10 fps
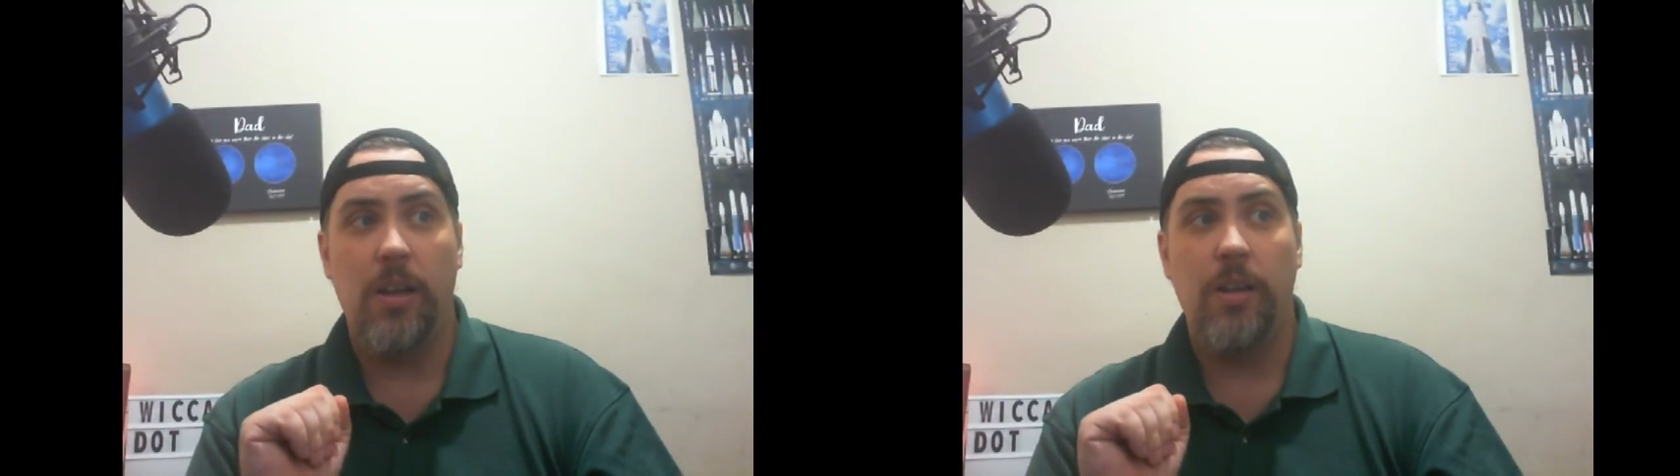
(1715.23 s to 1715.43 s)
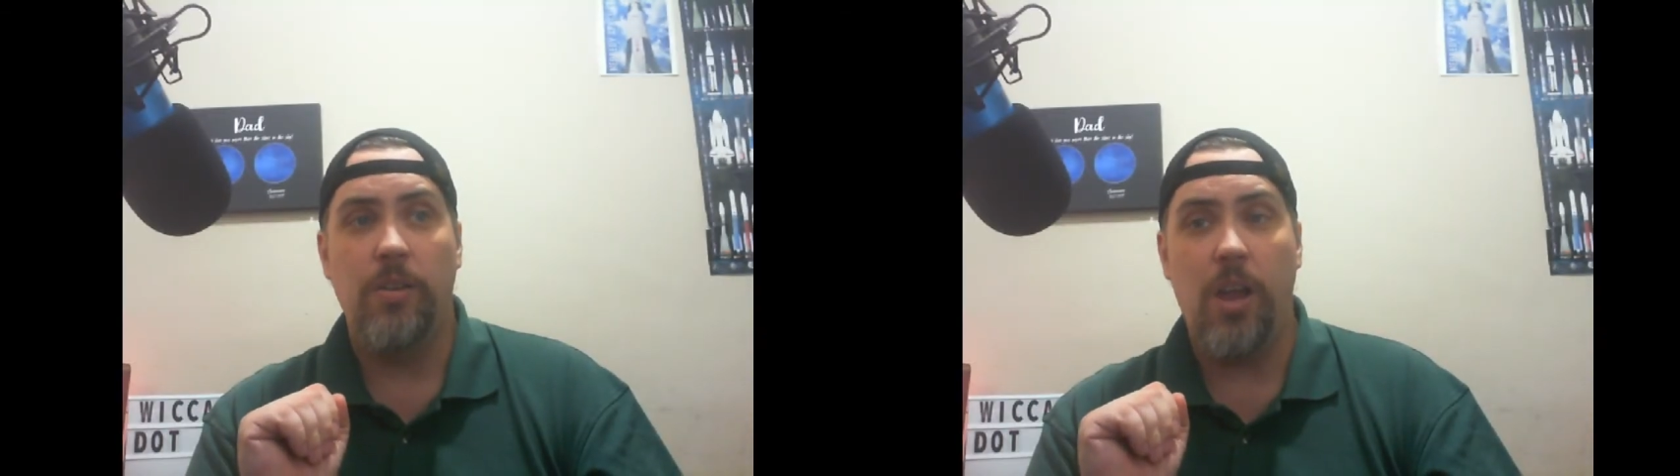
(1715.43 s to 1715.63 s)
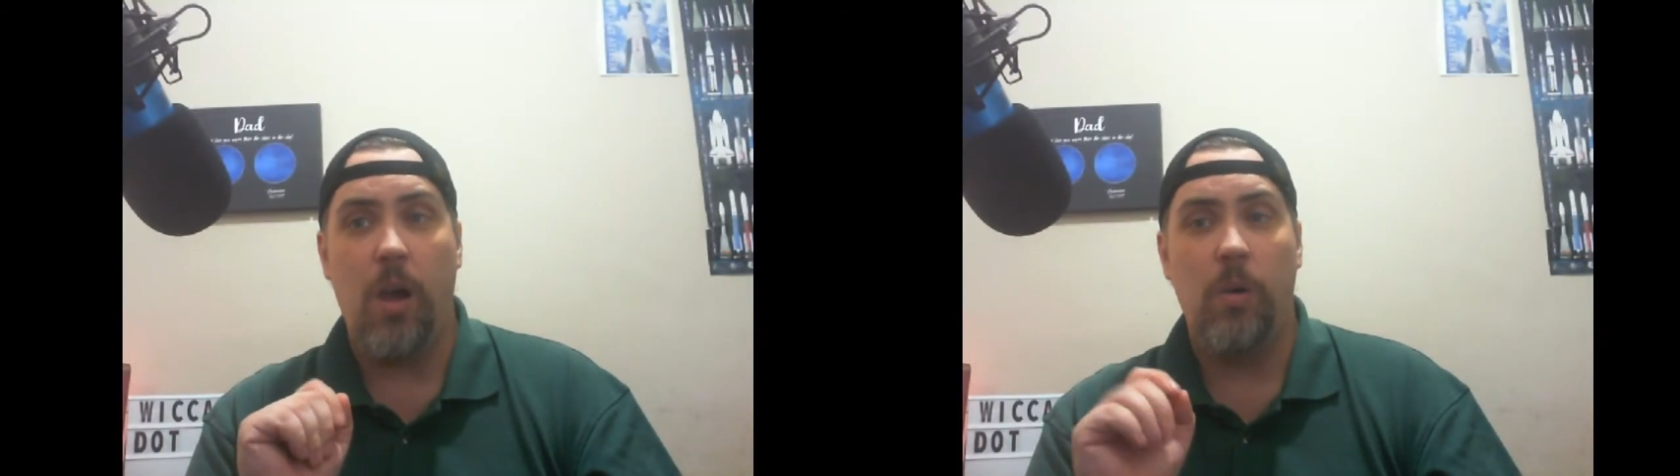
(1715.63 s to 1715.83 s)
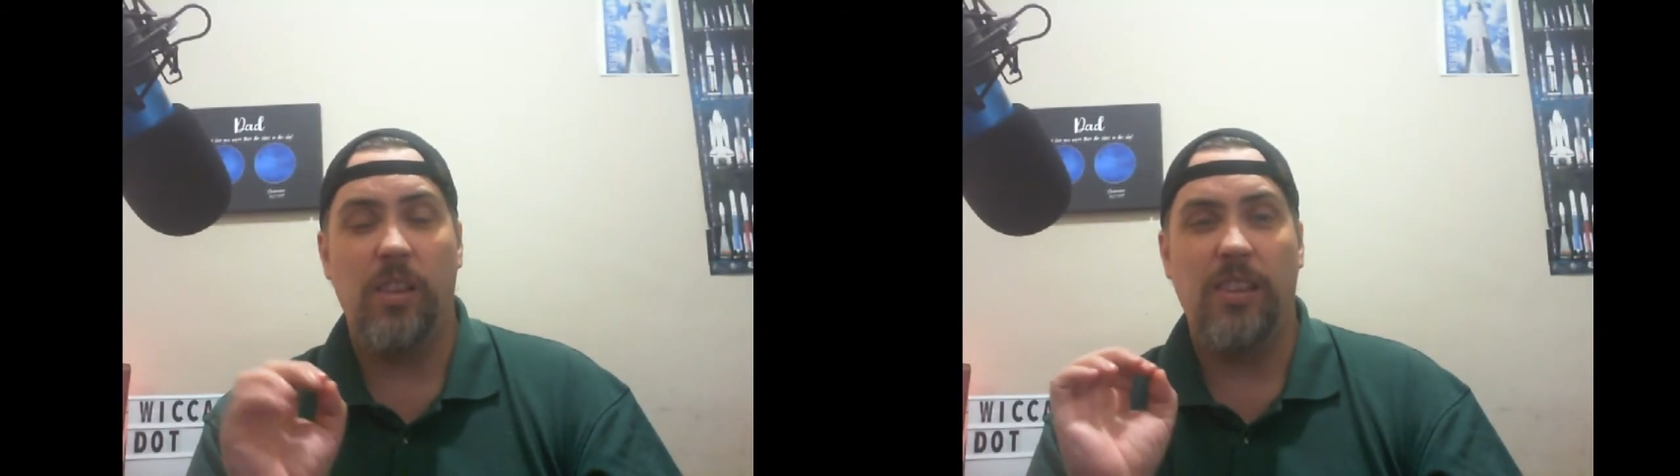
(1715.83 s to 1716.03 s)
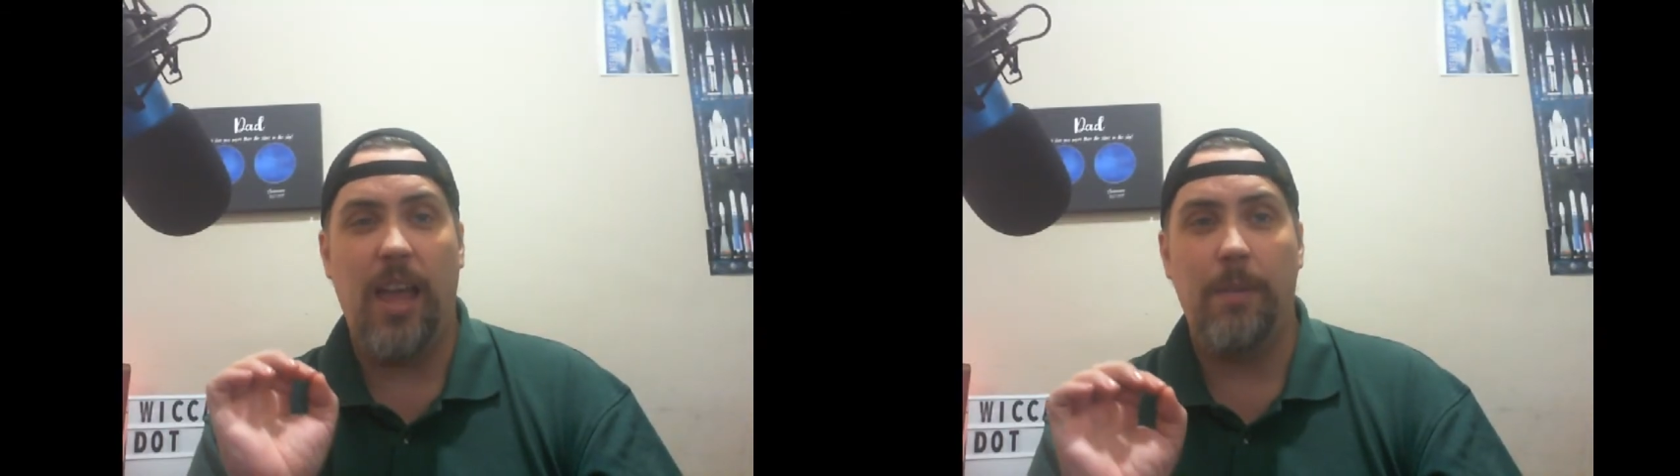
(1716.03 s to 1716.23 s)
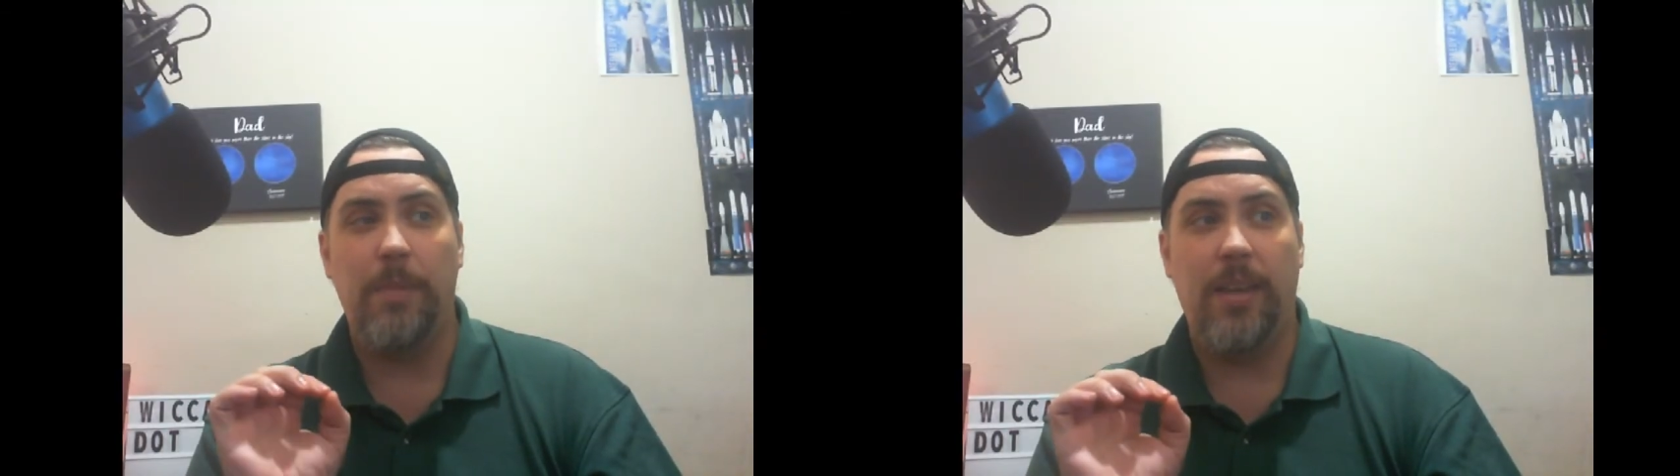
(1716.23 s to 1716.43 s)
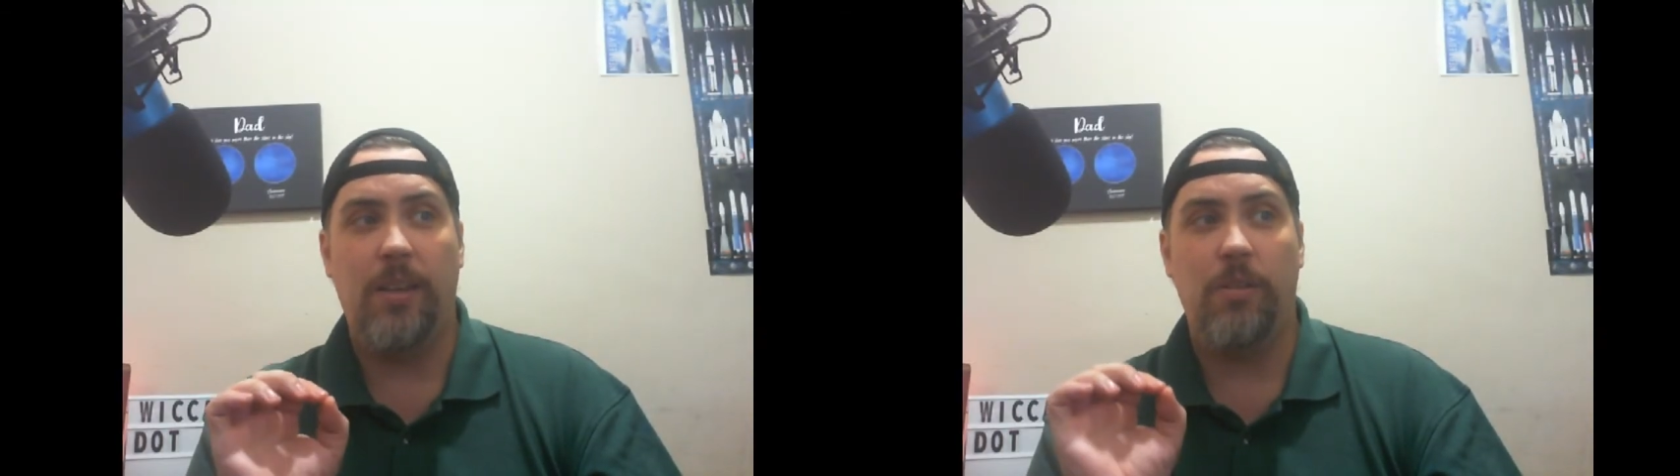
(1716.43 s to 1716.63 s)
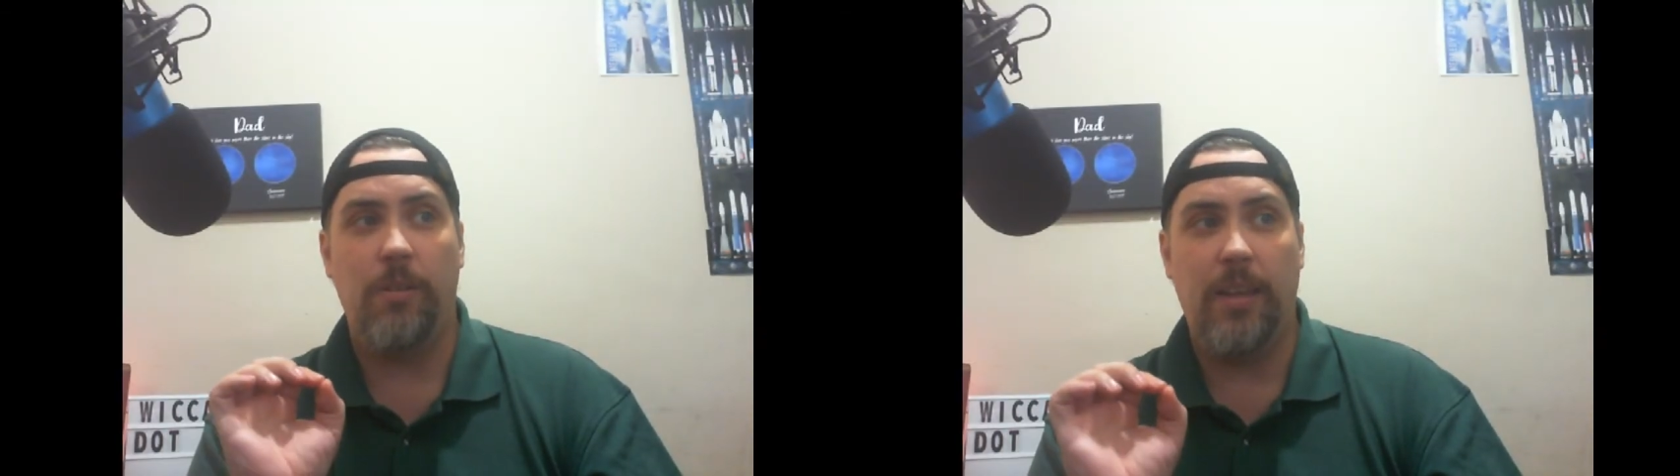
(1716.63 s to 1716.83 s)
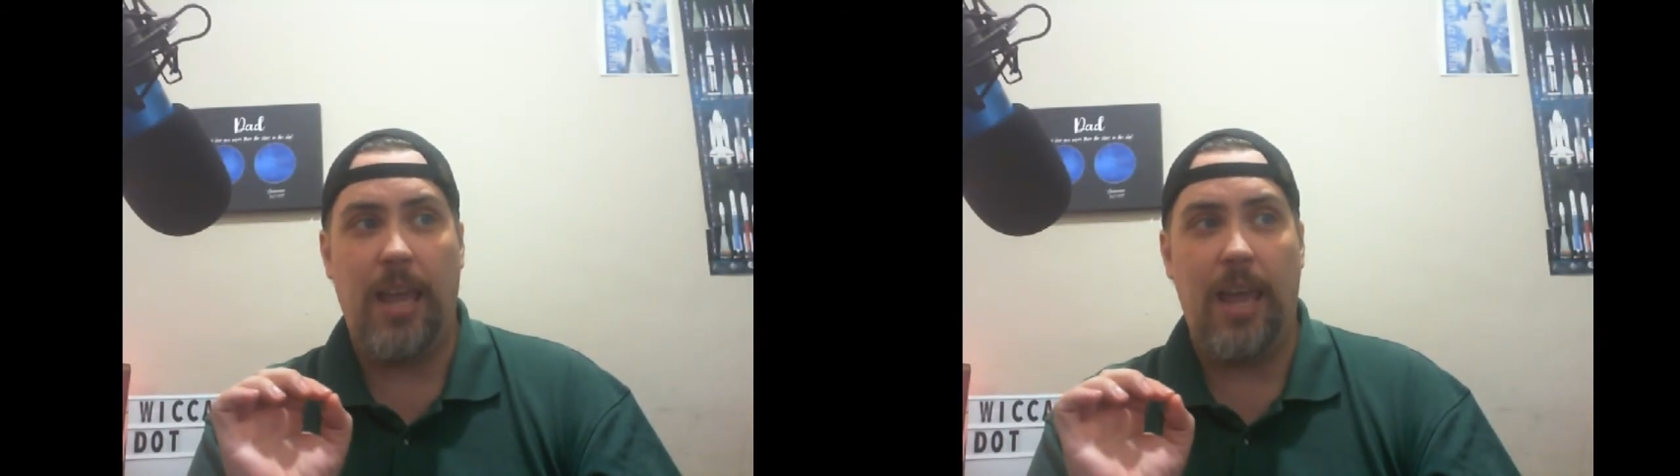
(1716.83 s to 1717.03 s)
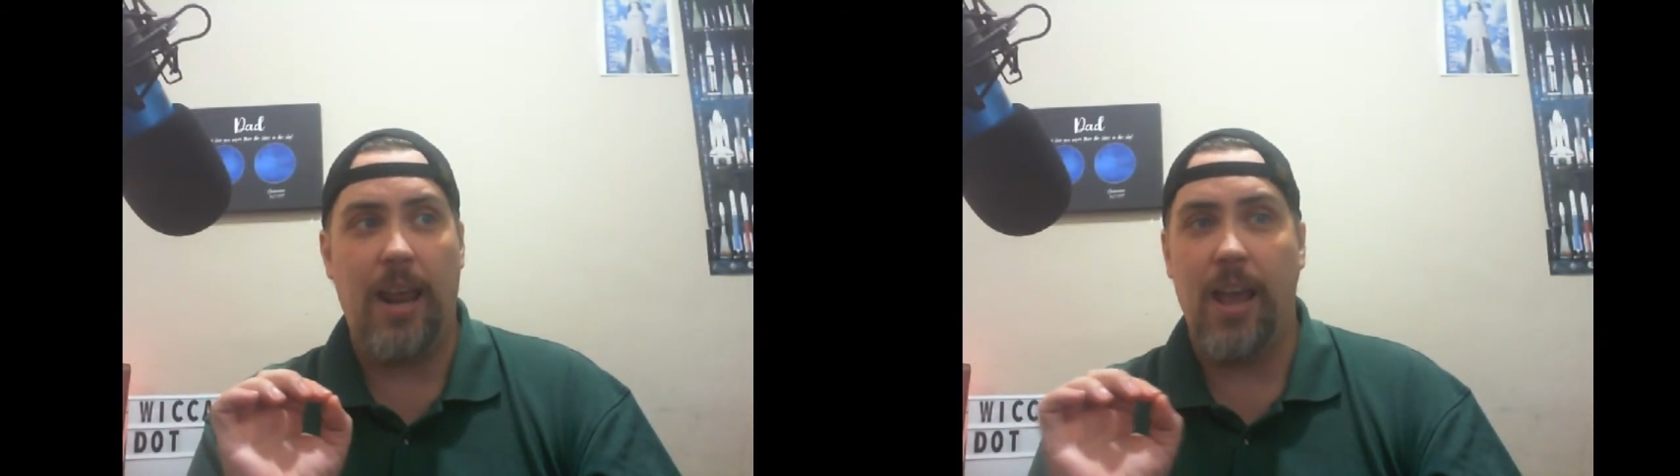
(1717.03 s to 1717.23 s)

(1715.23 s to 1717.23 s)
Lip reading: No, let me create.